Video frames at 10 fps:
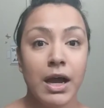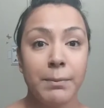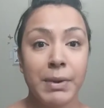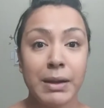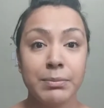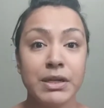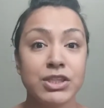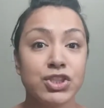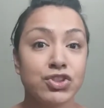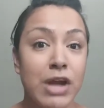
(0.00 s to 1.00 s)
But I'm
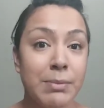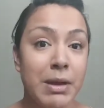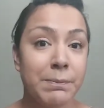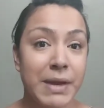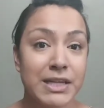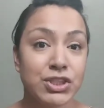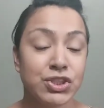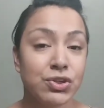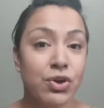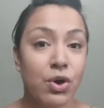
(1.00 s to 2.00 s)
gonna try my
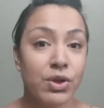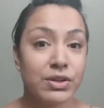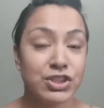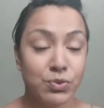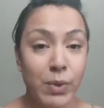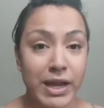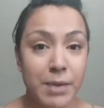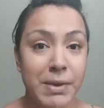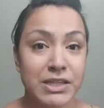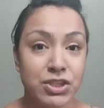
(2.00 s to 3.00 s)
best to go to wake
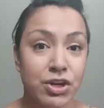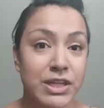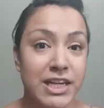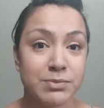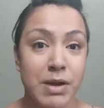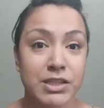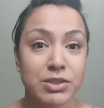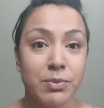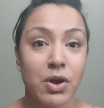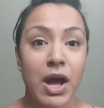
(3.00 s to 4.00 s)
up as early as
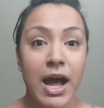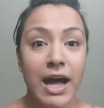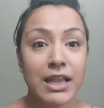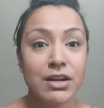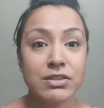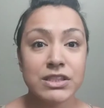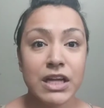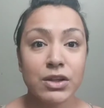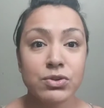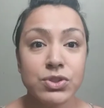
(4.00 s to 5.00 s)
possible. Hello,
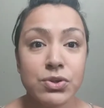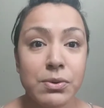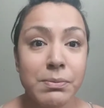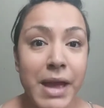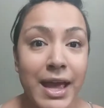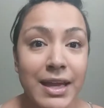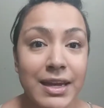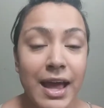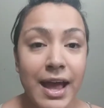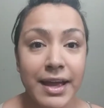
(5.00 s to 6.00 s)
saluto,
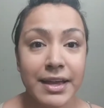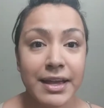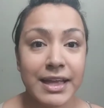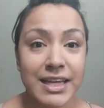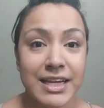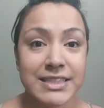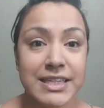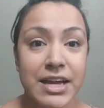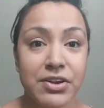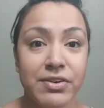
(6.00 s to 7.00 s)
man. Hi, I think I
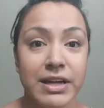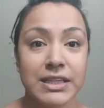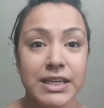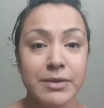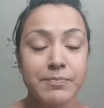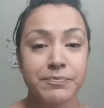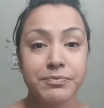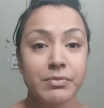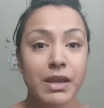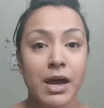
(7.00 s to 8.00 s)
said that correctly.
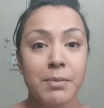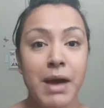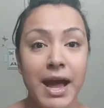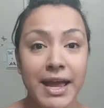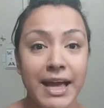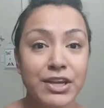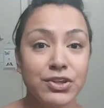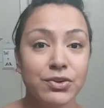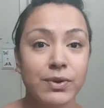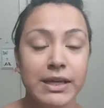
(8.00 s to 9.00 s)
Um, hi, how you
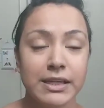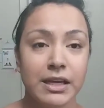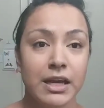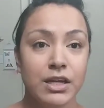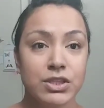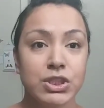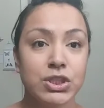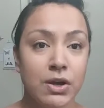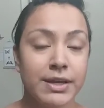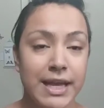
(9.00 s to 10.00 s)
doing?
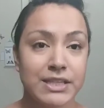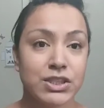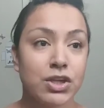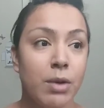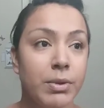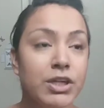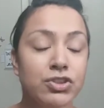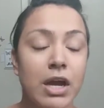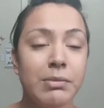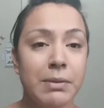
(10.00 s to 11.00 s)
So yes, so I'm gonna
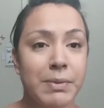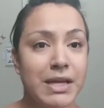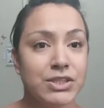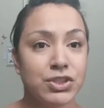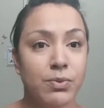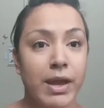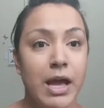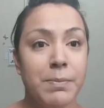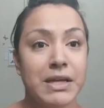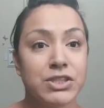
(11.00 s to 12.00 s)
try my best to wake
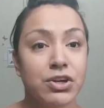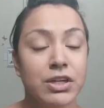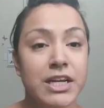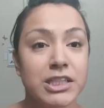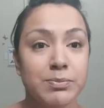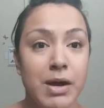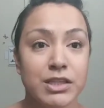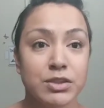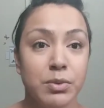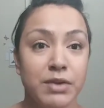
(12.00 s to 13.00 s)
up as early as
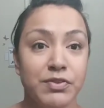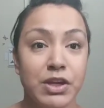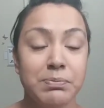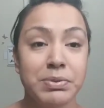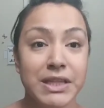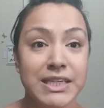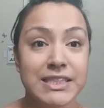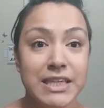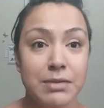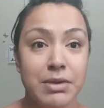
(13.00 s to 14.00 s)
possible. If you could
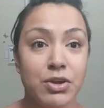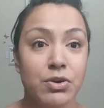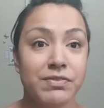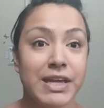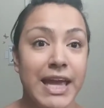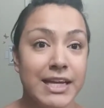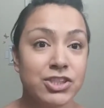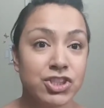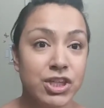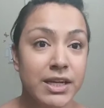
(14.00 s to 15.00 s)
please give me a
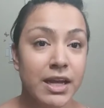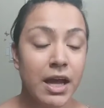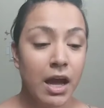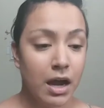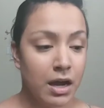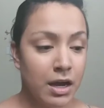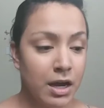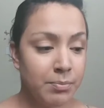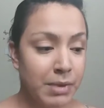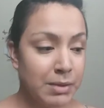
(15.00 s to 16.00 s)
notification,
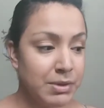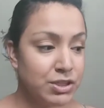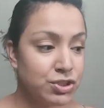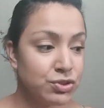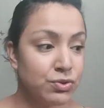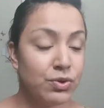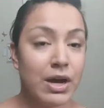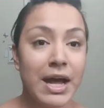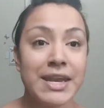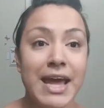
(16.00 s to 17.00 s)
uh, maybe to
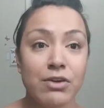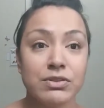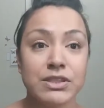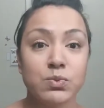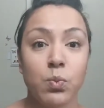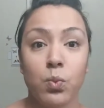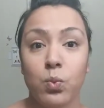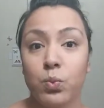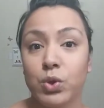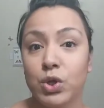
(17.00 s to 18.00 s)
announce,
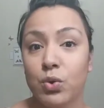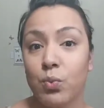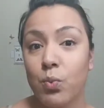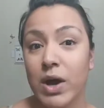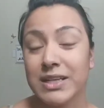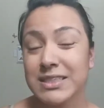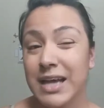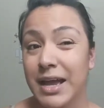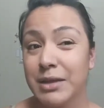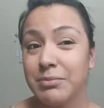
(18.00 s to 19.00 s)
you know, what
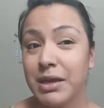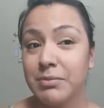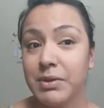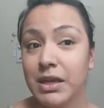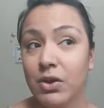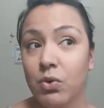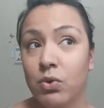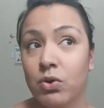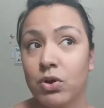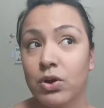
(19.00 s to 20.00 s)
time maybe,
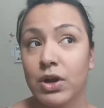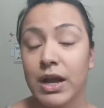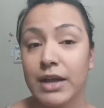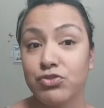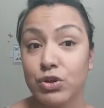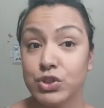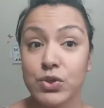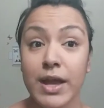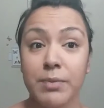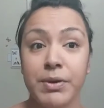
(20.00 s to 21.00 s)
or so,
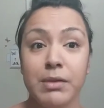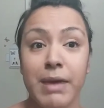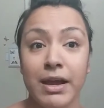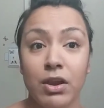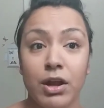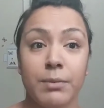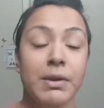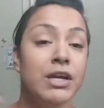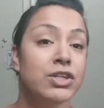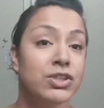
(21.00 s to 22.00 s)
so I could put in my alarm.
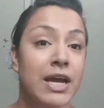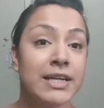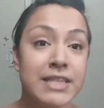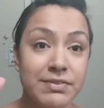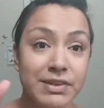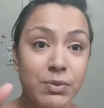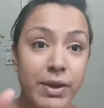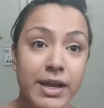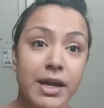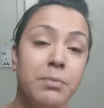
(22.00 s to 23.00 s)
So I could definitely
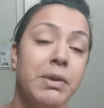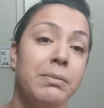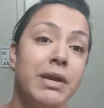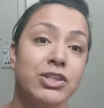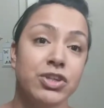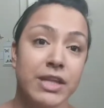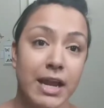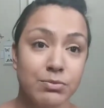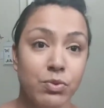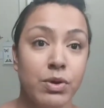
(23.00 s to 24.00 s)
wake up and make sure
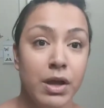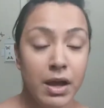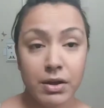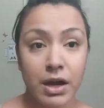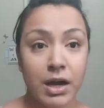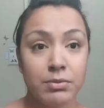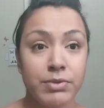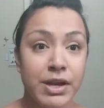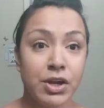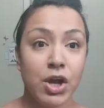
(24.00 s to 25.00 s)
that I'm
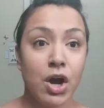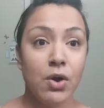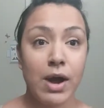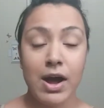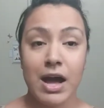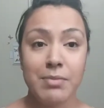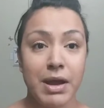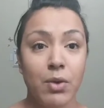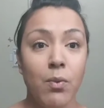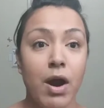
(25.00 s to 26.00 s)
um, ready to go. I'll have
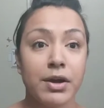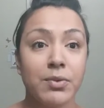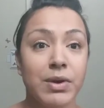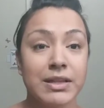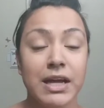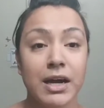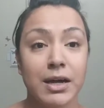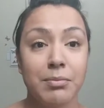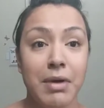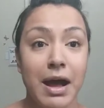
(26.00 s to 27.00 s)
my water with
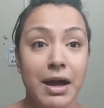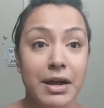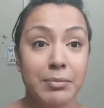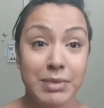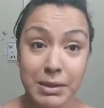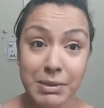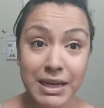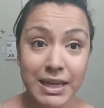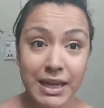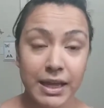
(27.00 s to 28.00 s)
um, um, lemon in
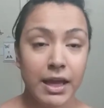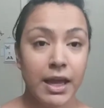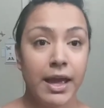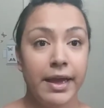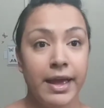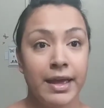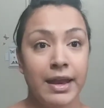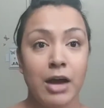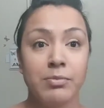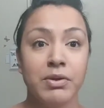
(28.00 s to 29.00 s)
it,
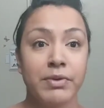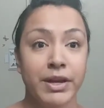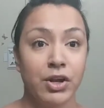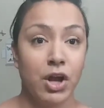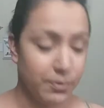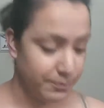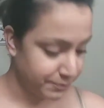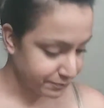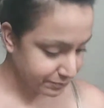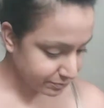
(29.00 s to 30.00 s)
and I'll be ready to go.
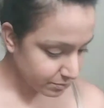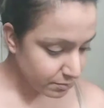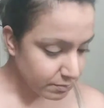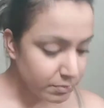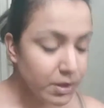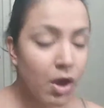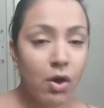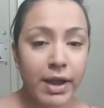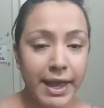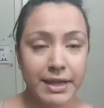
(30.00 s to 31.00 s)

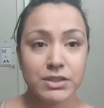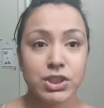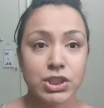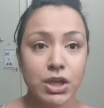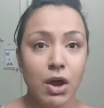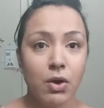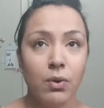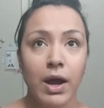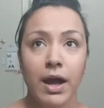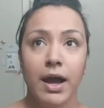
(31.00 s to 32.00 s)
Okay,
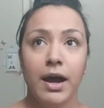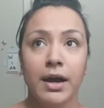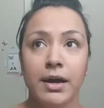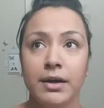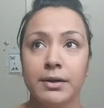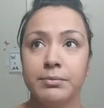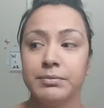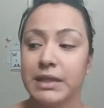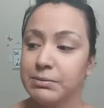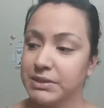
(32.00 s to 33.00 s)
so
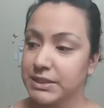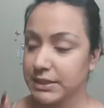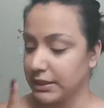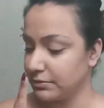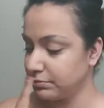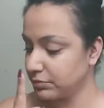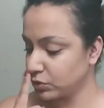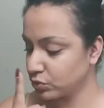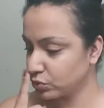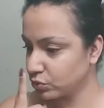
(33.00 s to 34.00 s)
um, let me see.
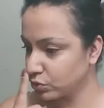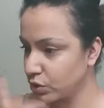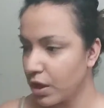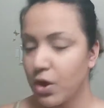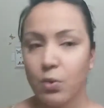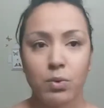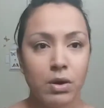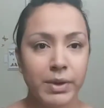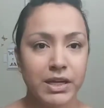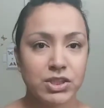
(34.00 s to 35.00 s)
Where
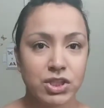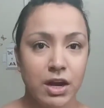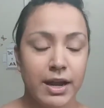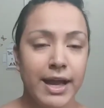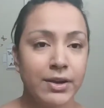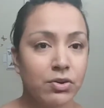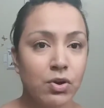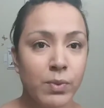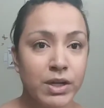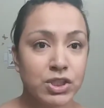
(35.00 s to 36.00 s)
are we gonna start? I don't
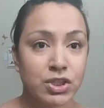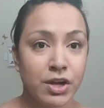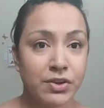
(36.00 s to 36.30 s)
know where to start,